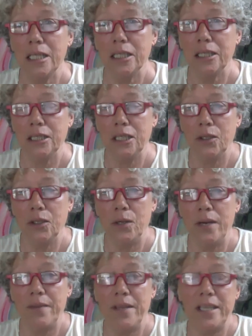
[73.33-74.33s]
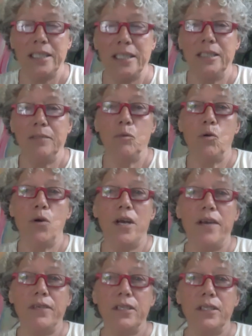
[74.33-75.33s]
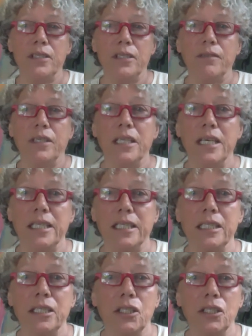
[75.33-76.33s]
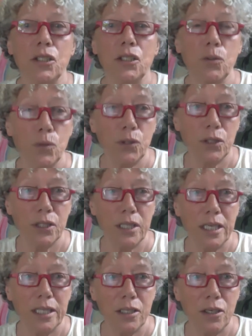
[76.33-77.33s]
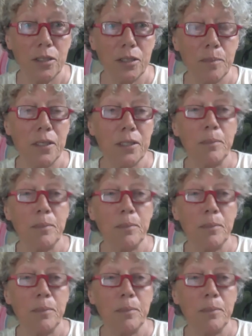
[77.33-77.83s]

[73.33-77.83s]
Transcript: So, and that's more evidence of connecting to source and cosmos.